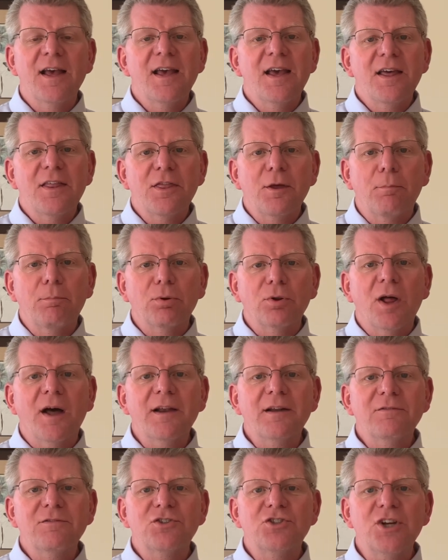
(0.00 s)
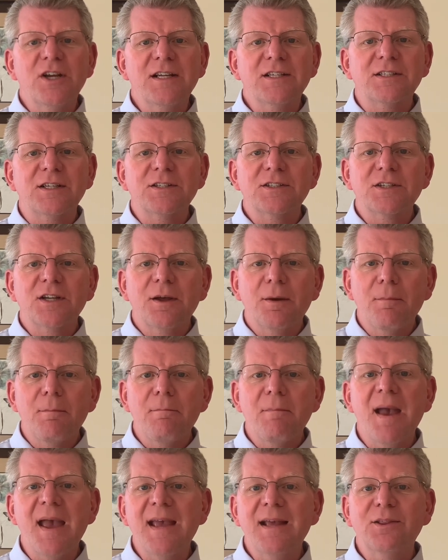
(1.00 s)
The blood of Jesus
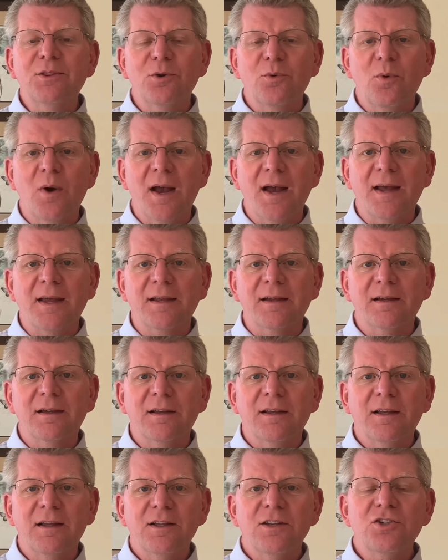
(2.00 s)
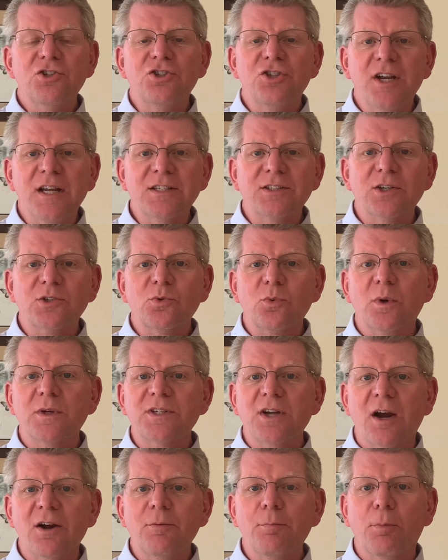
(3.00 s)
made the way. Jesus
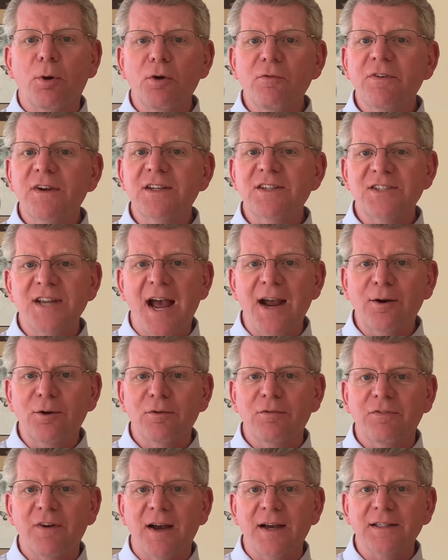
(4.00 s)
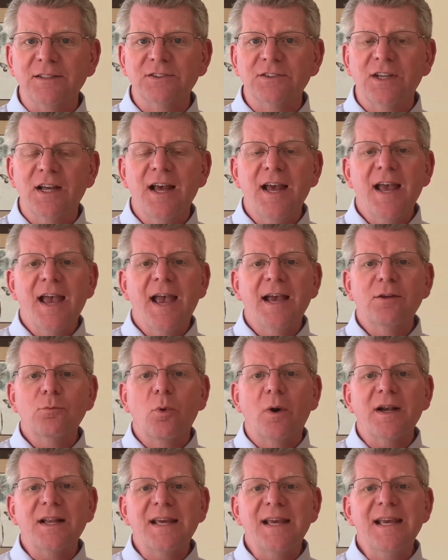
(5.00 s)
was our perfect sacrifice, and
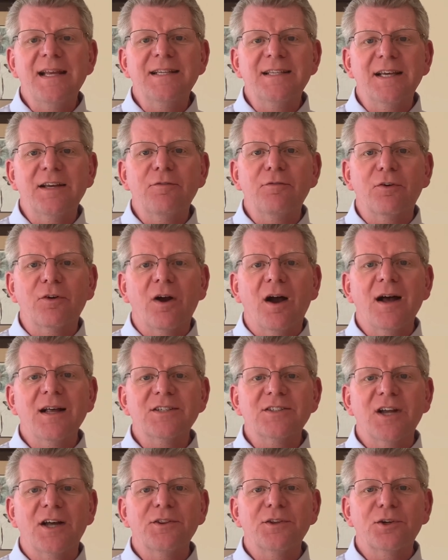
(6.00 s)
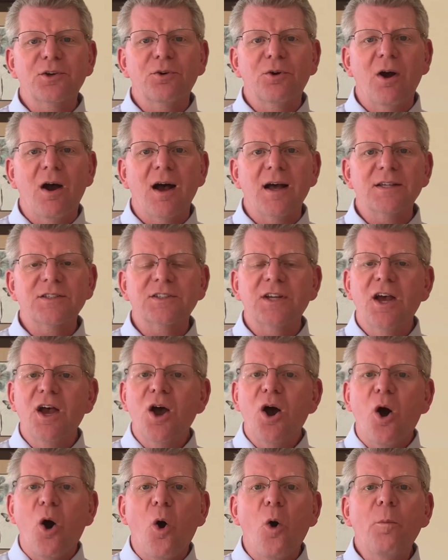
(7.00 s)
what He did for us on the cross
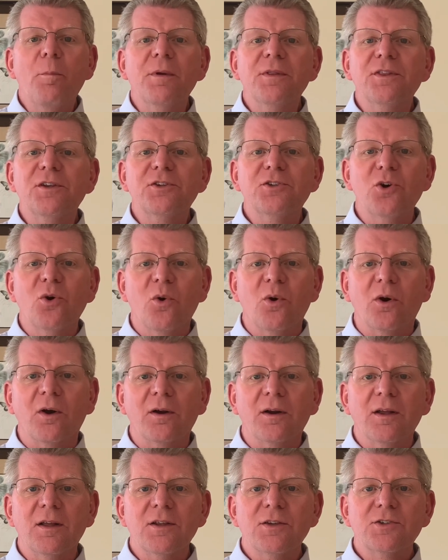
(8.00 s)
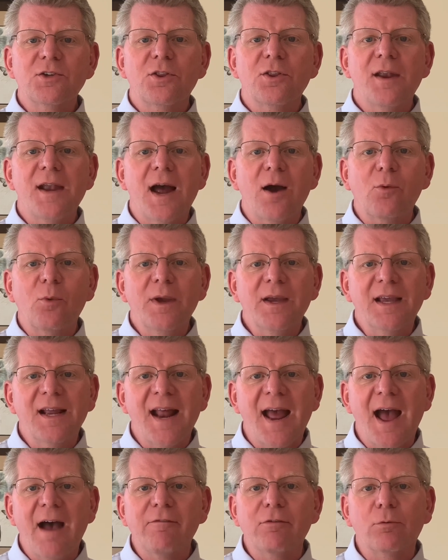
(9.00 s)
opened the door so that now we could
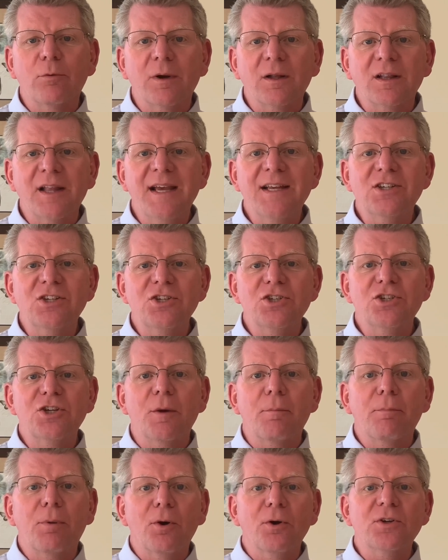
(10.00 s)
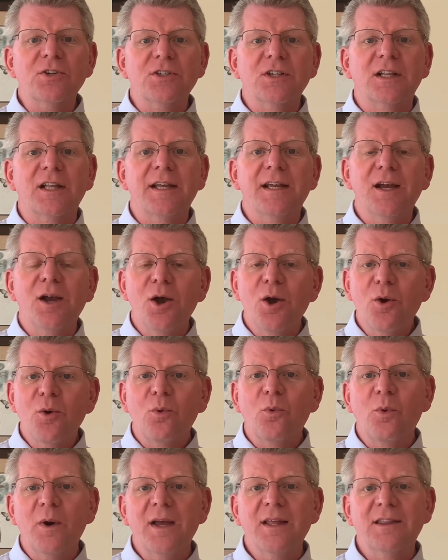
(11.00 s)
have a relationship personally
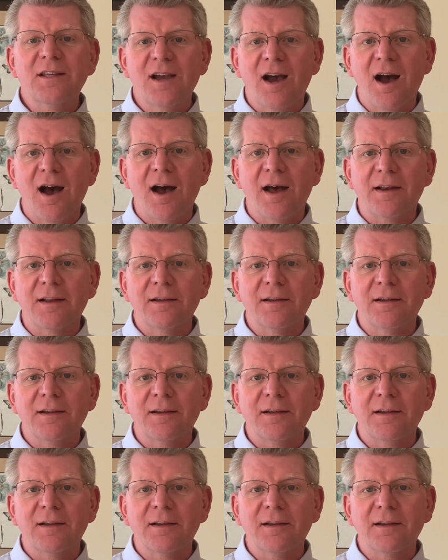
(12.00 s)
with God.